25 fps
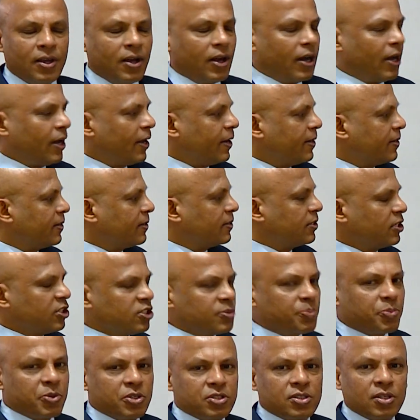And
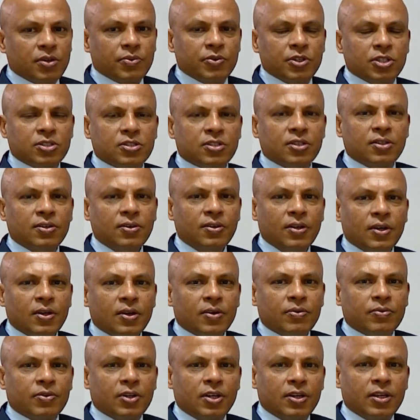this preservation
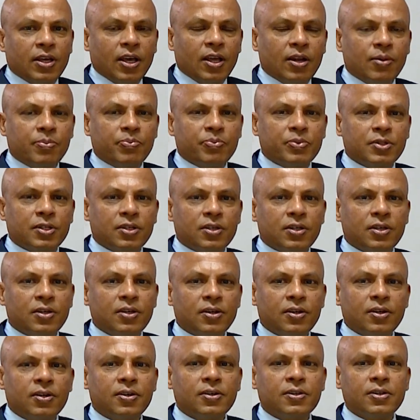will help
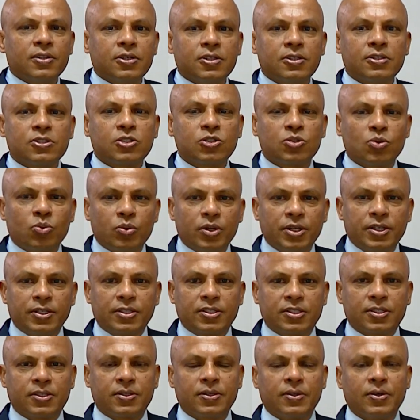the
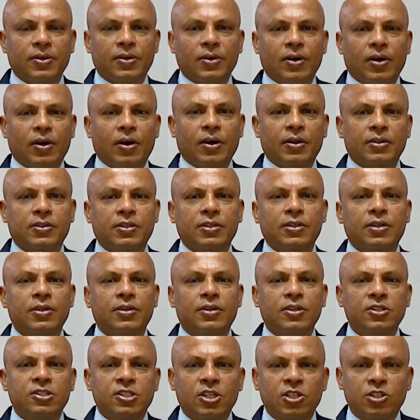students or the
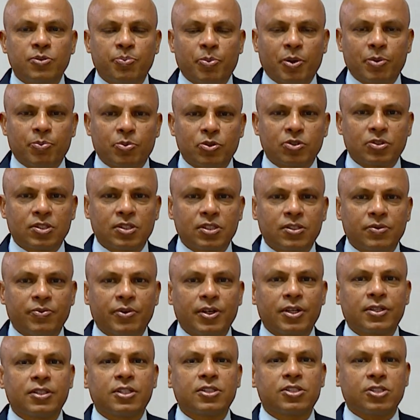research purposes
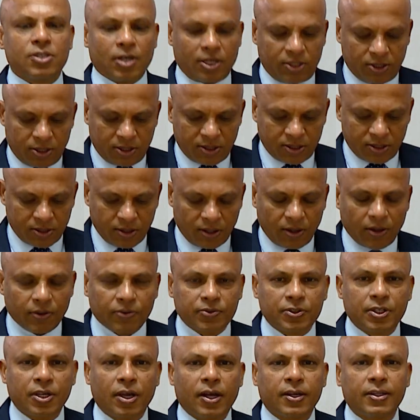where the structures
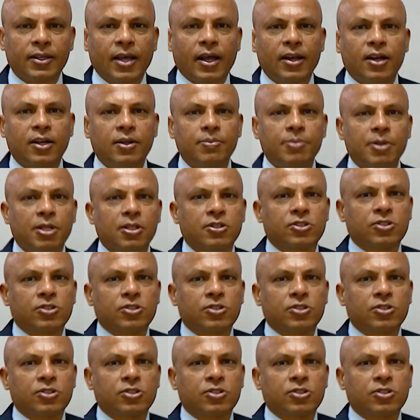of the anatomical